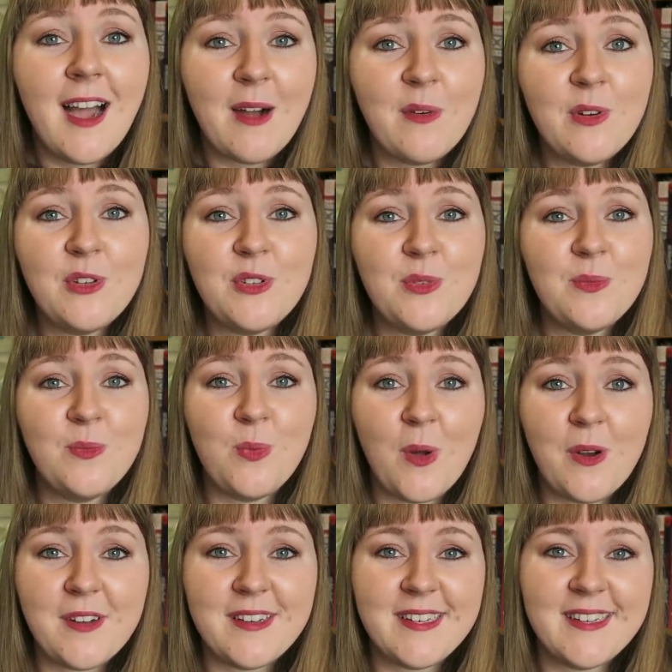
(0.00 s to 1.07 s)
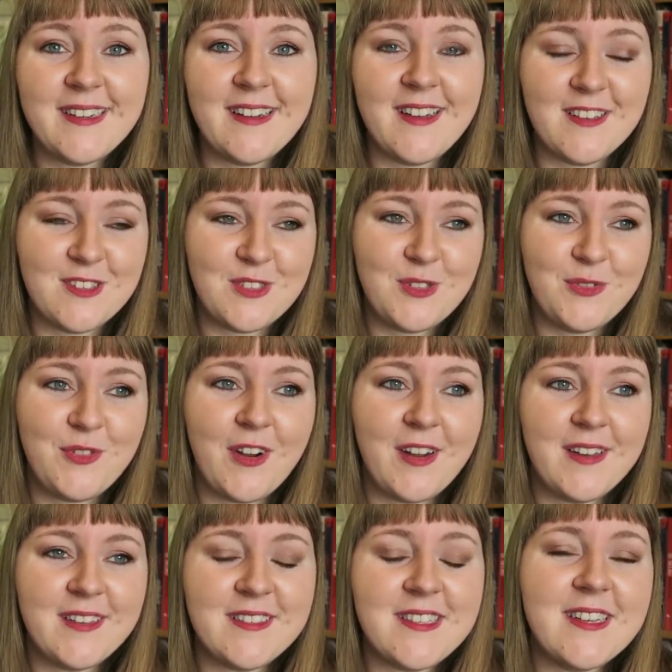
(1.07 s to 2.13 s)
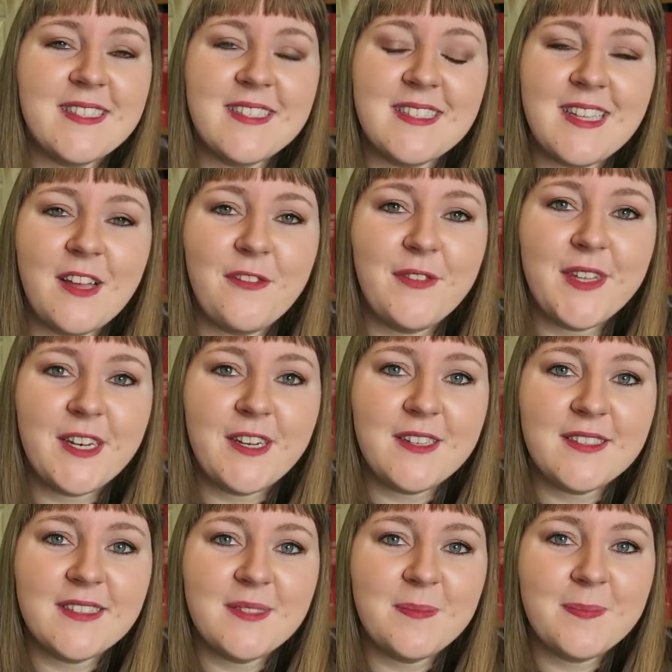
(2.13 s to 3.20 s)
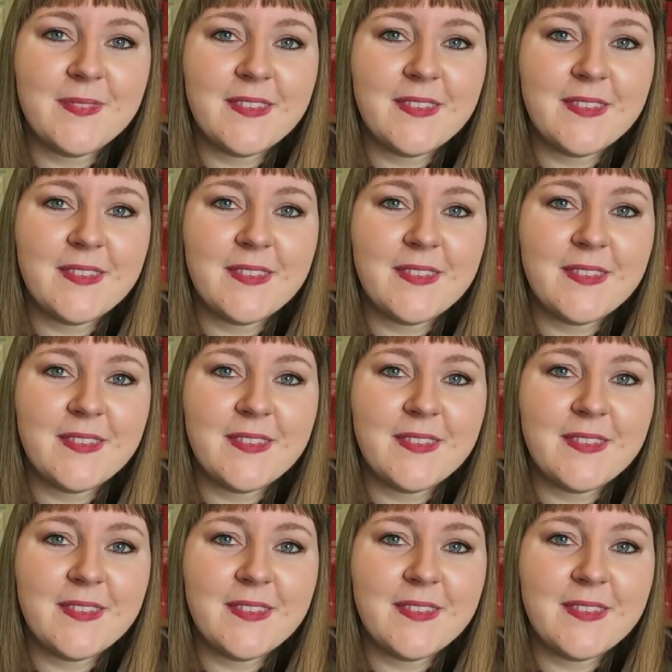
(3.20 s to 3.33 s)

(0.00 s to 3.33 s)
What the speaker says: I want you to want us to find sizes that fit us.